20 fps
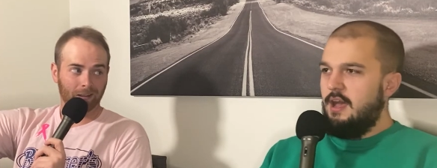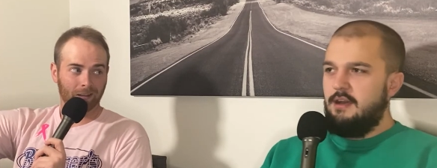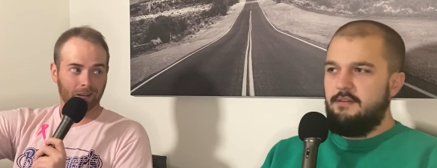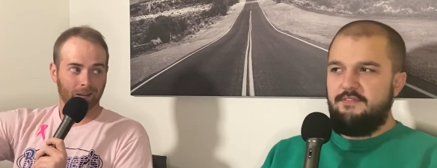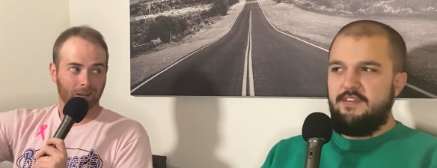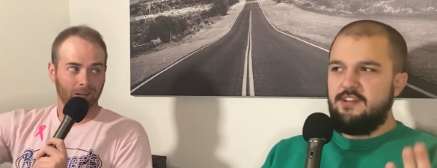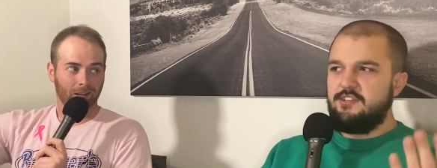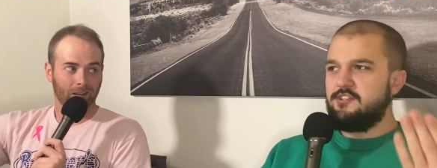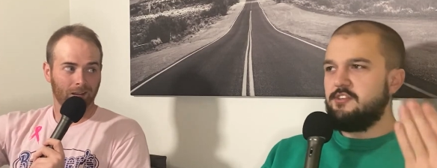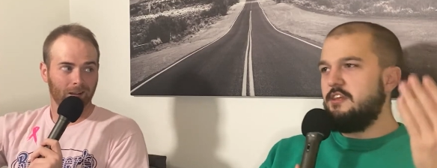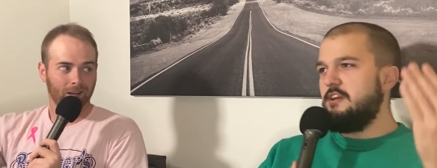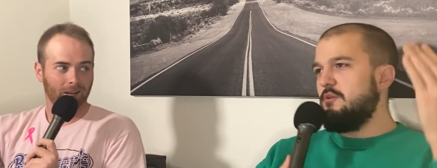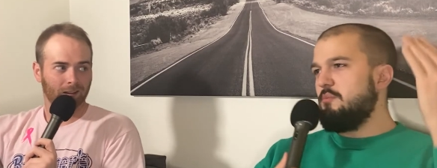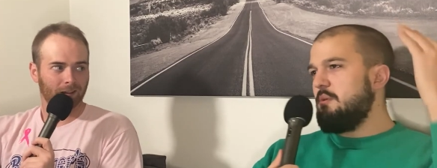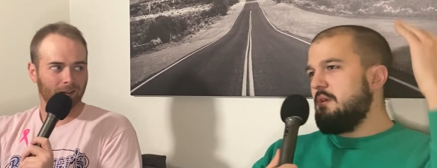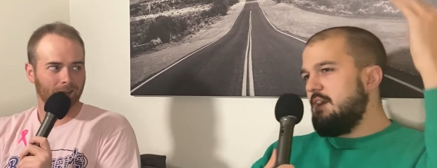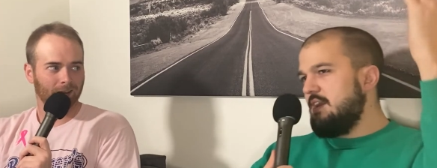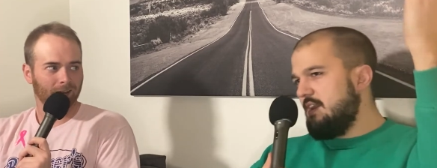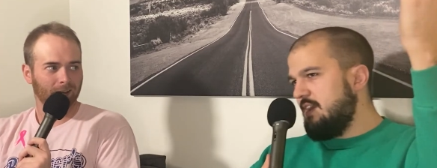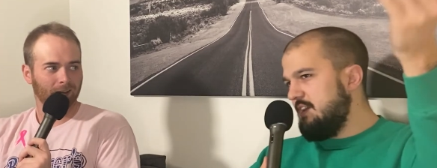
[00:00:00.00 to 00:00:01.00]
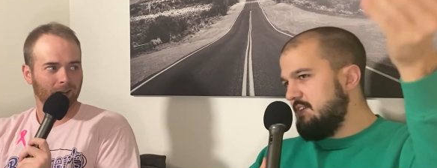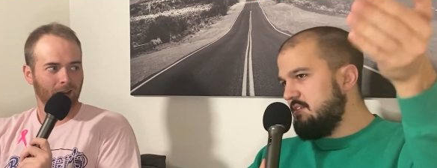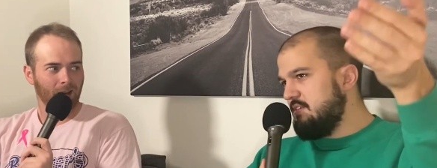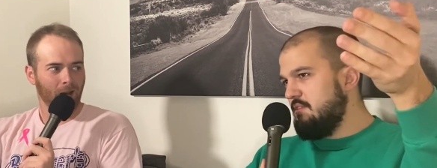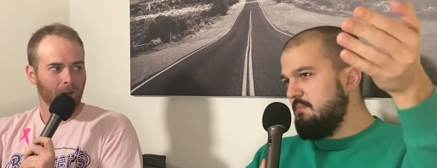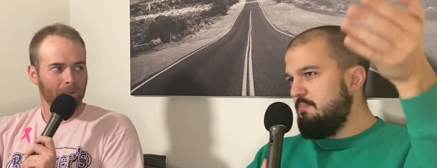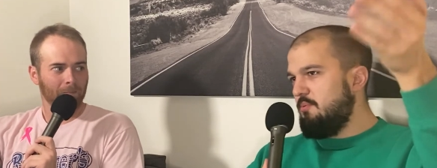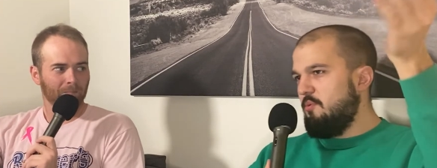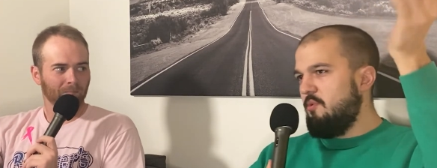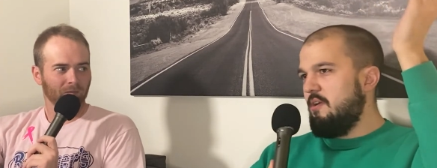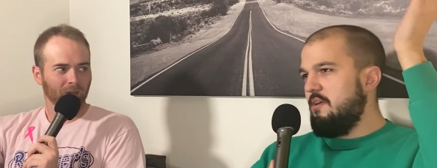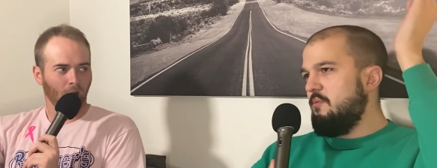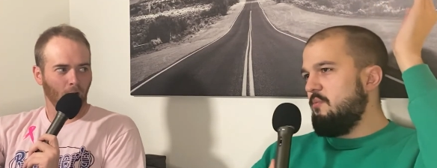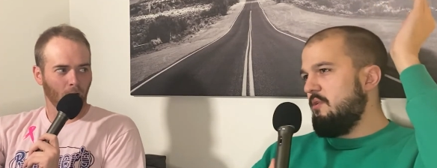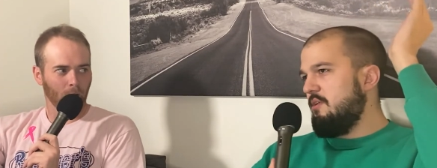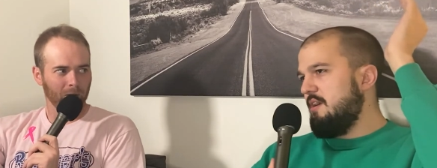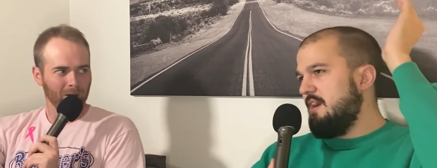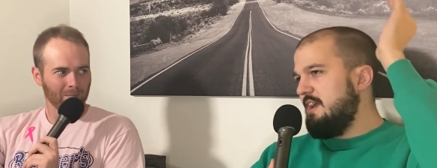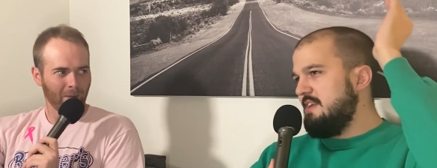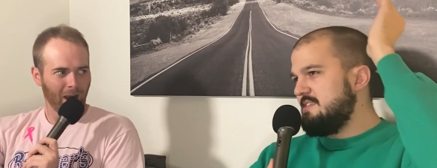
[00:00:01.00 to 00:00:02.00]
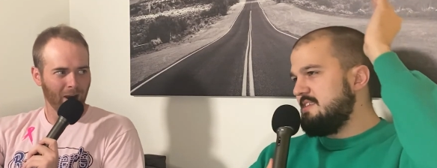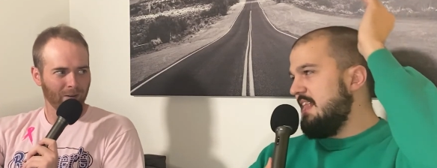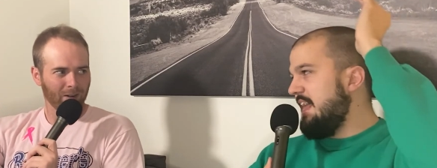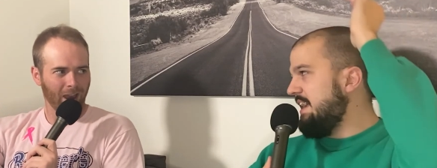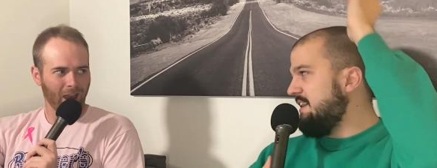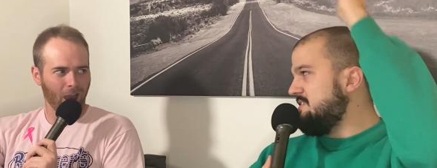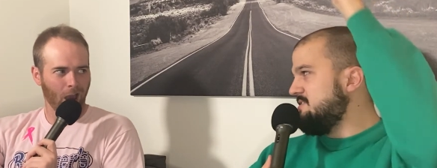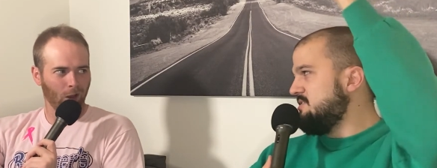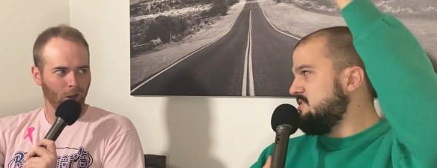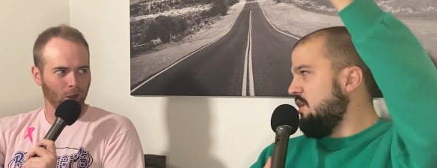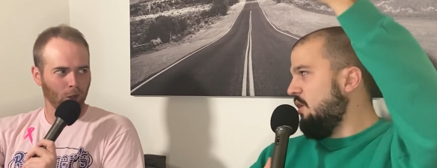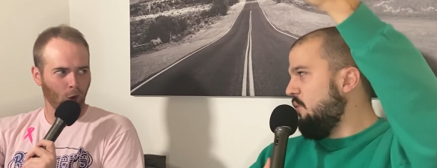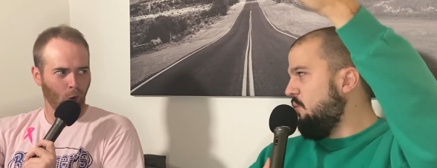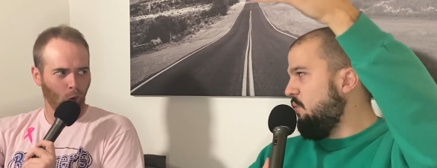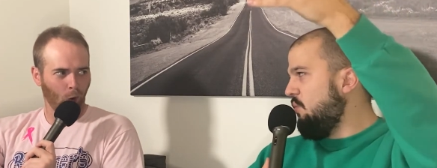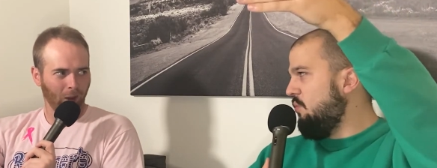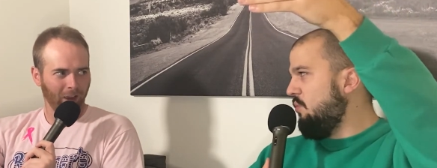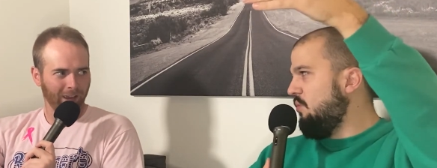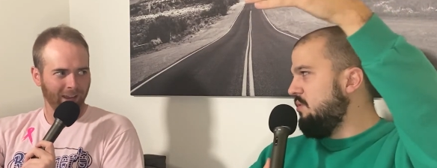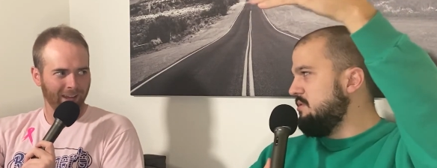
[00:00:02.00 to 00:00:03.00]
Speaker 1: Eventually, are we going to get to the point where Urban he's Meyer to like so- Illinois?